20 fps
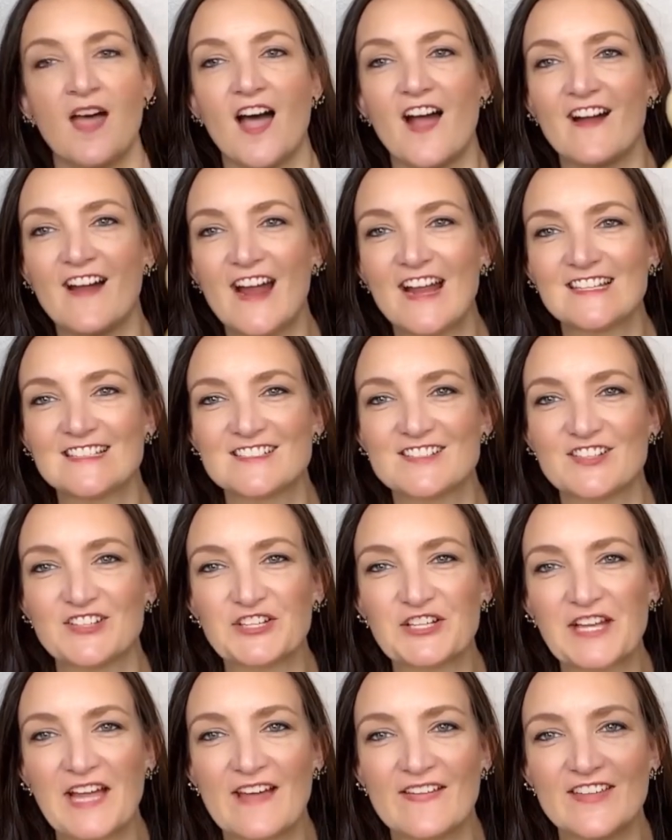All right, so
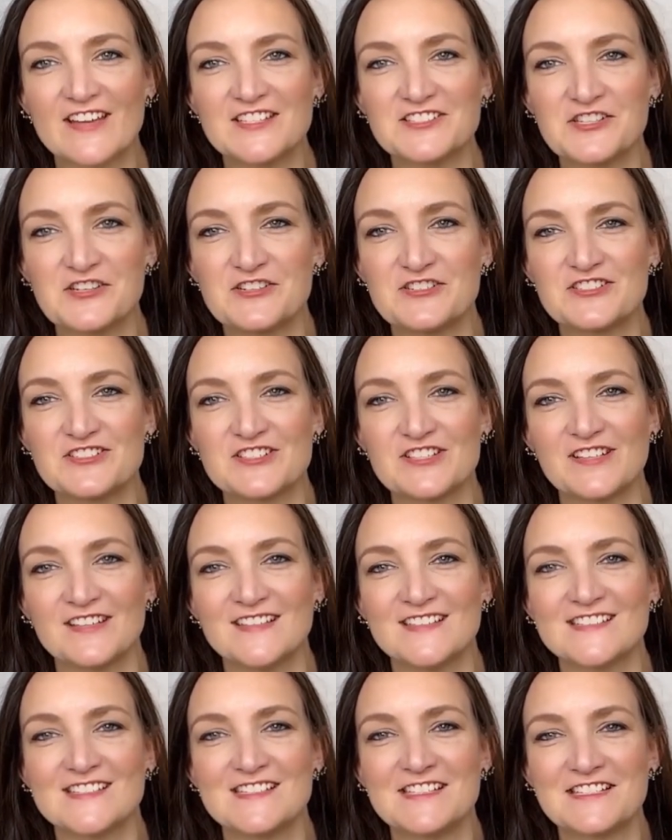look how that changes it.
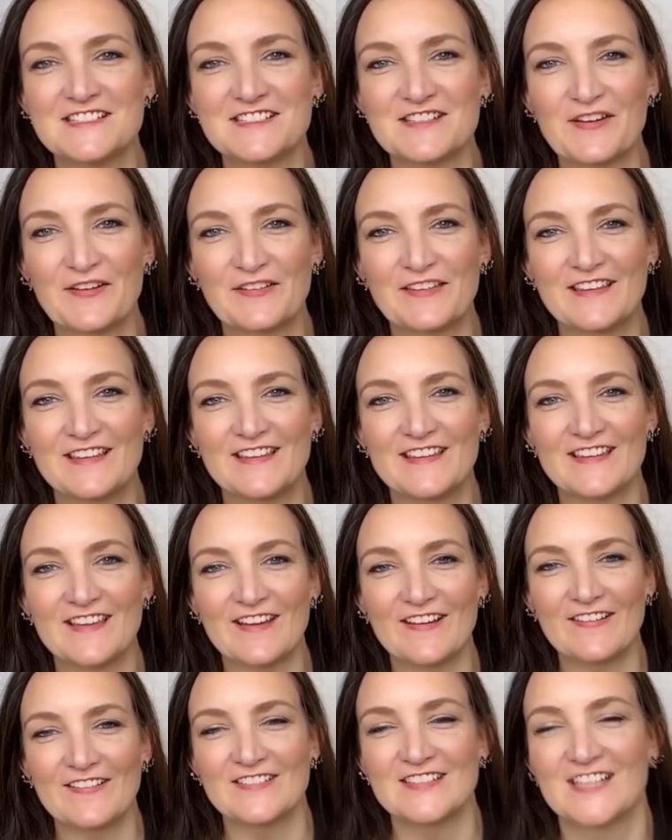Isn't
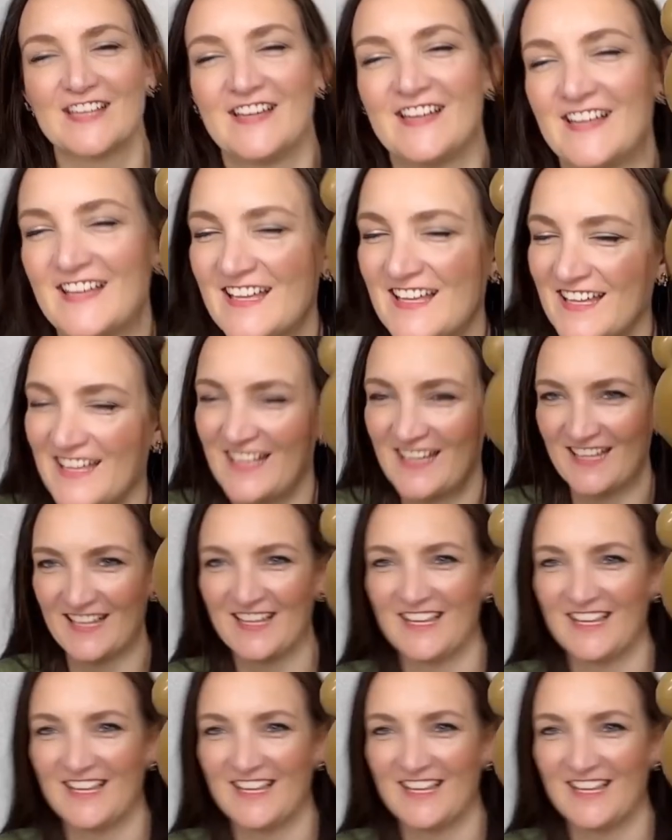that so cute?